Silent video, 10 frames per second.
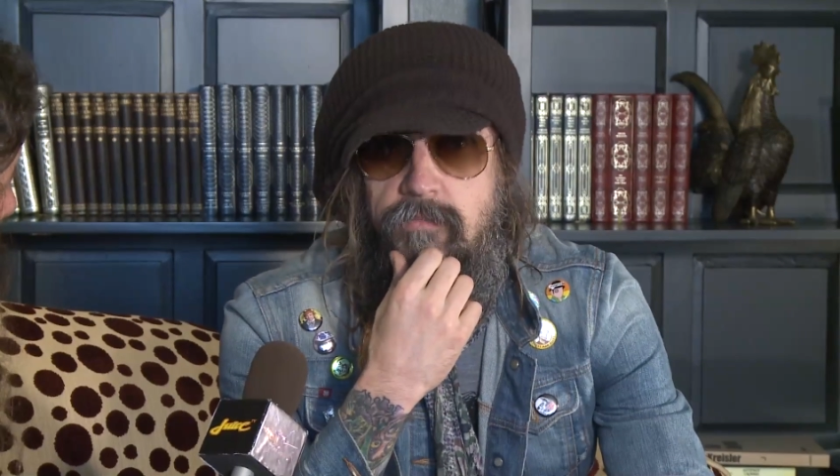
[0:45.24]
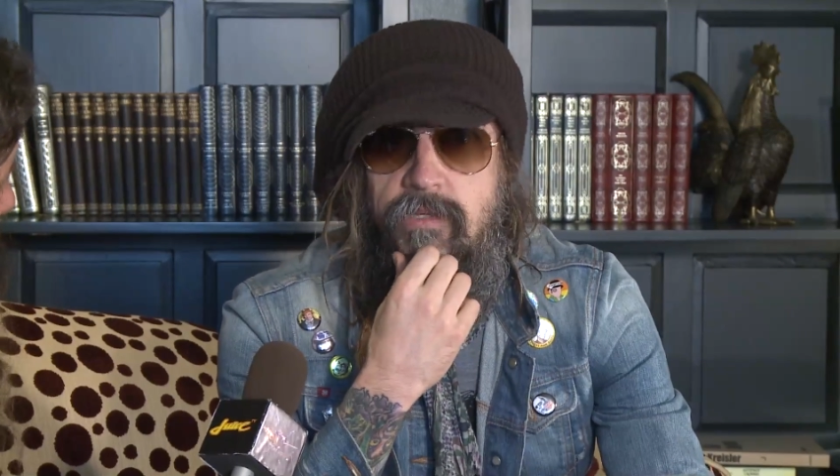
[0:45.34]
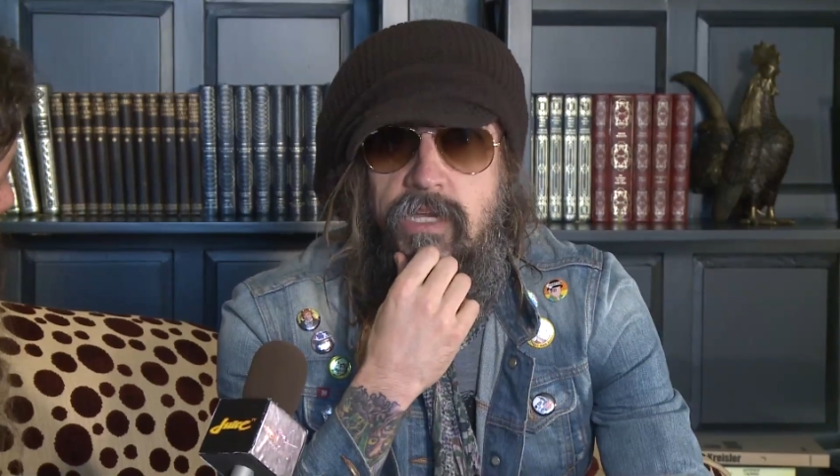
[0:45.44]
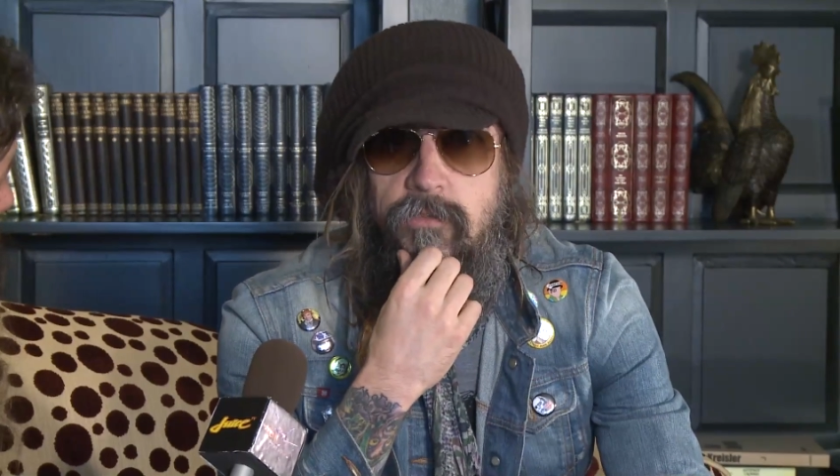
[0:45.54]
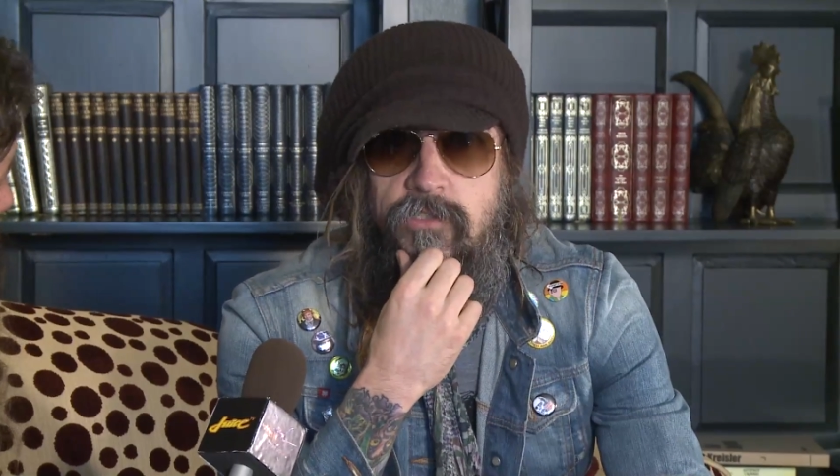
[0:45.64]

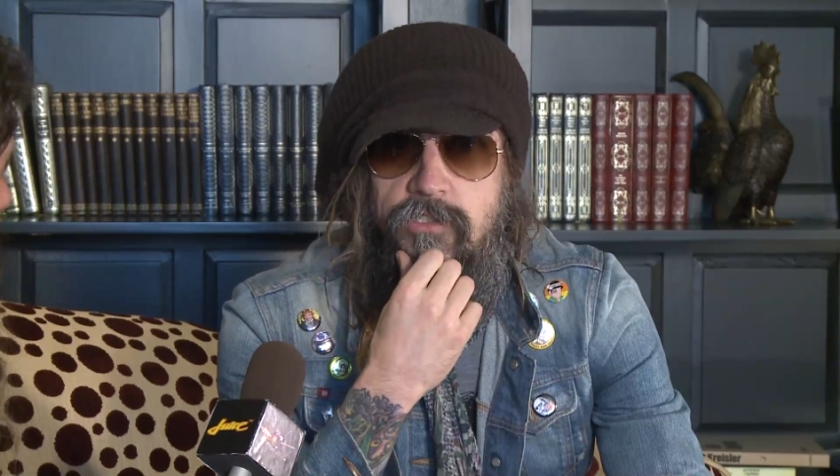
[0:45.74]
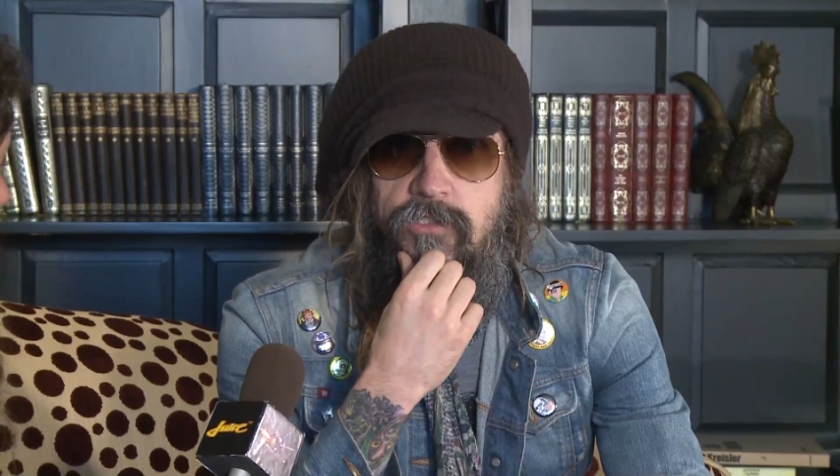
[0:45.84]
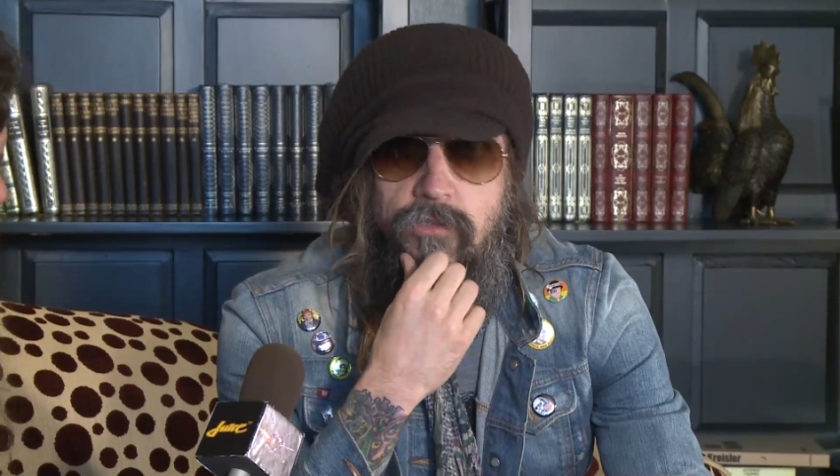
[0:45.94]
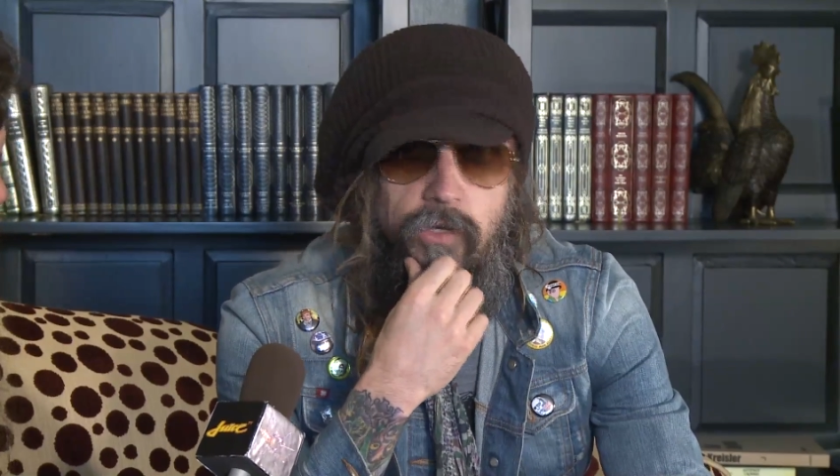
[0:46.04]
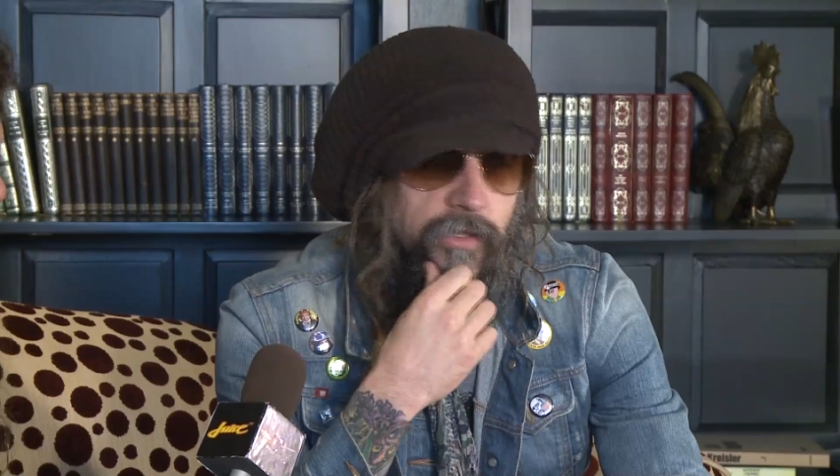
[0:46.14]
be able to
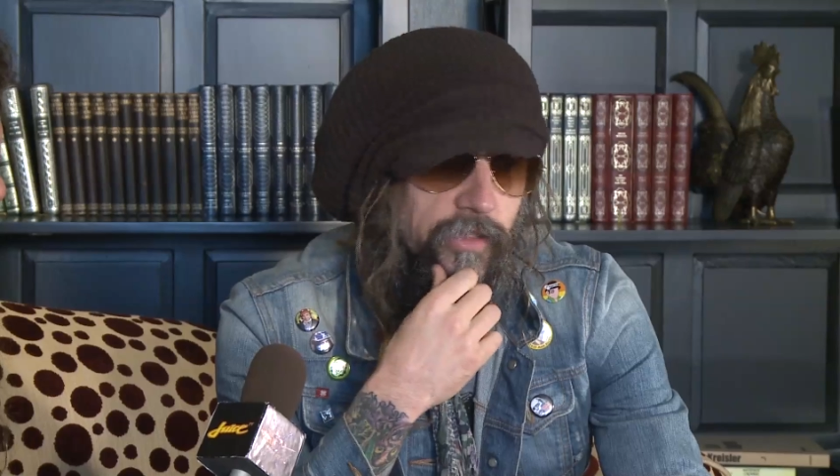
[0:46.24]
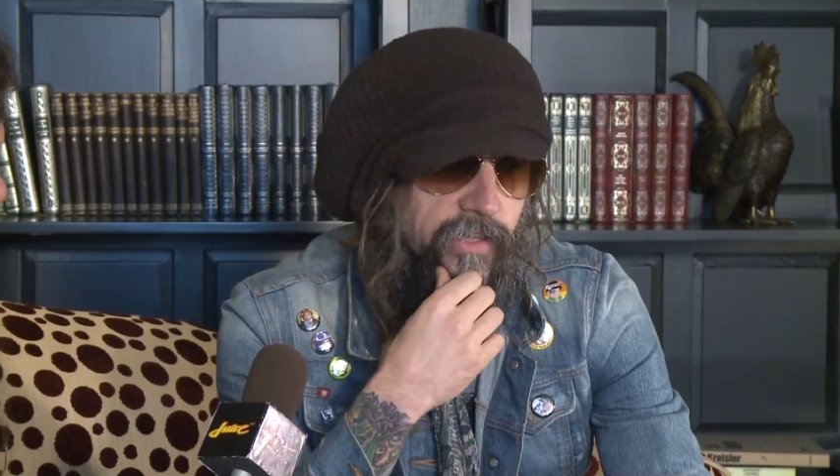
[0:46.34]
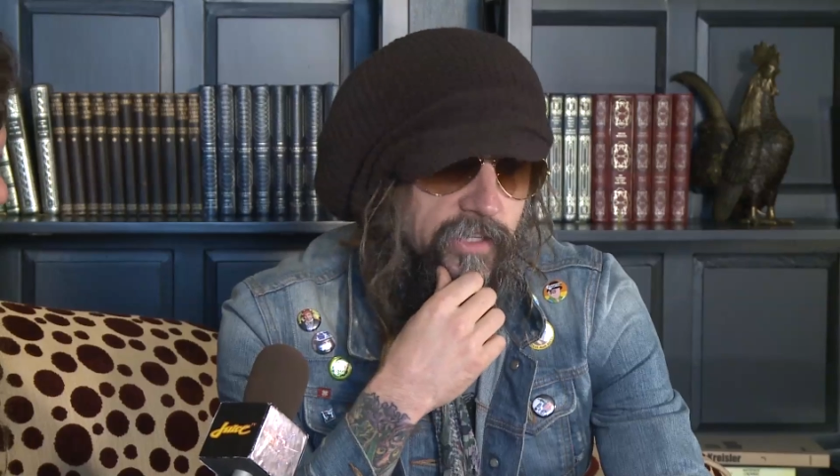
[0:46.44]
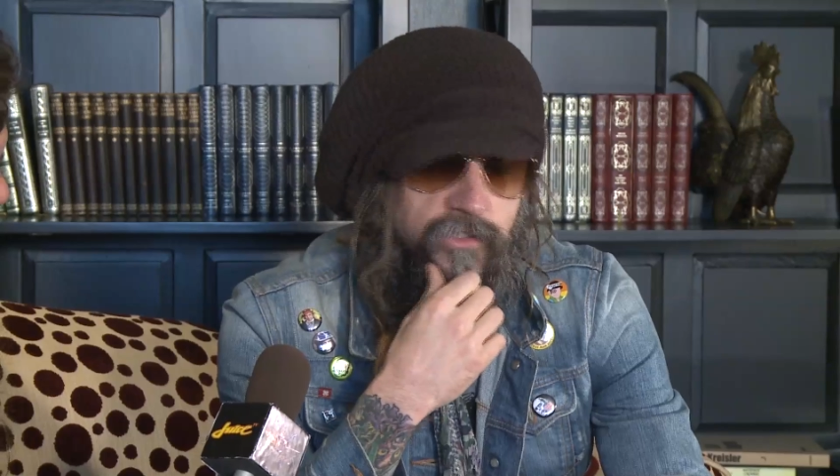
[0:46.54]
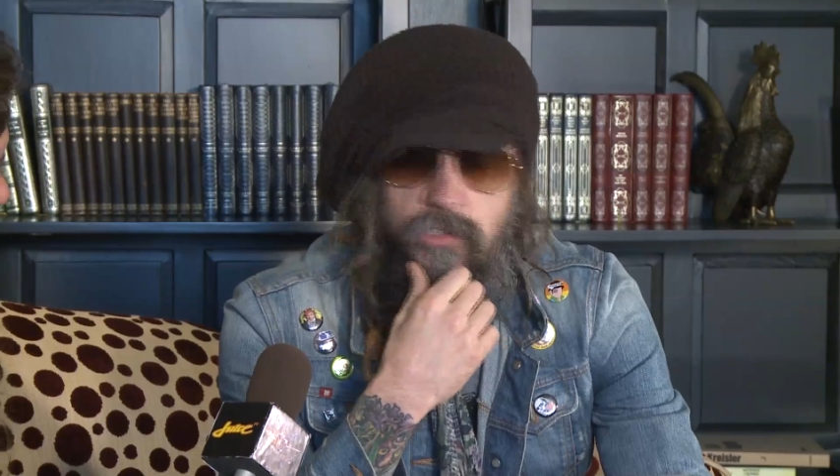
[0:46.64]
do all the
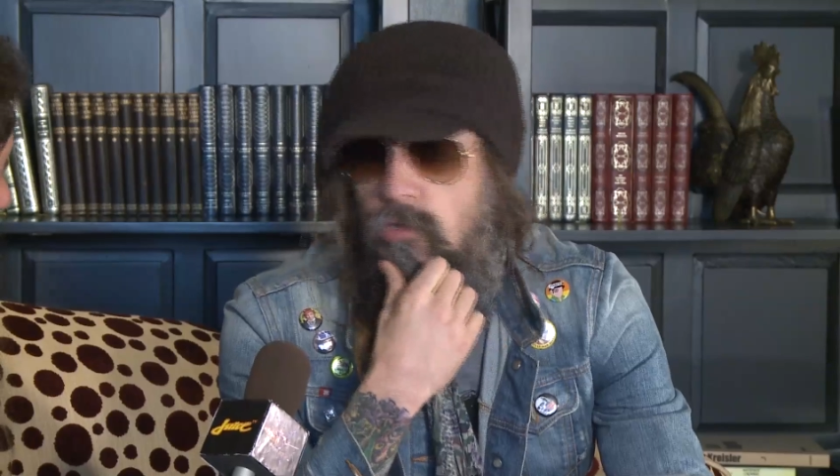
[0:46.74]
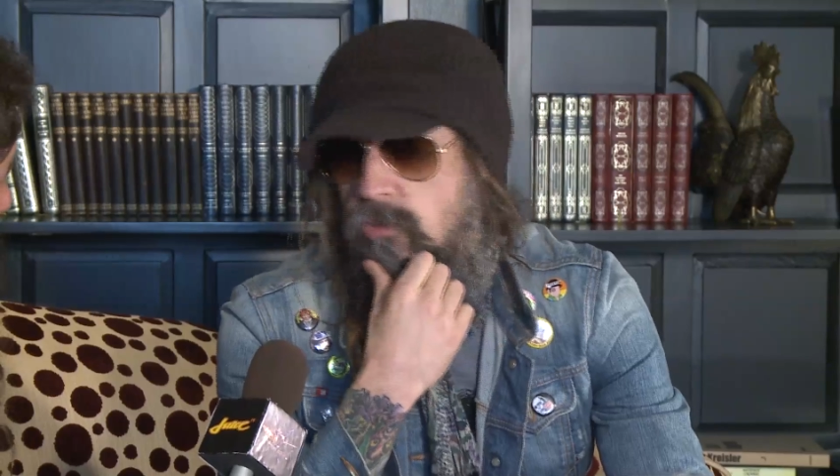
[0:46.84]
things that you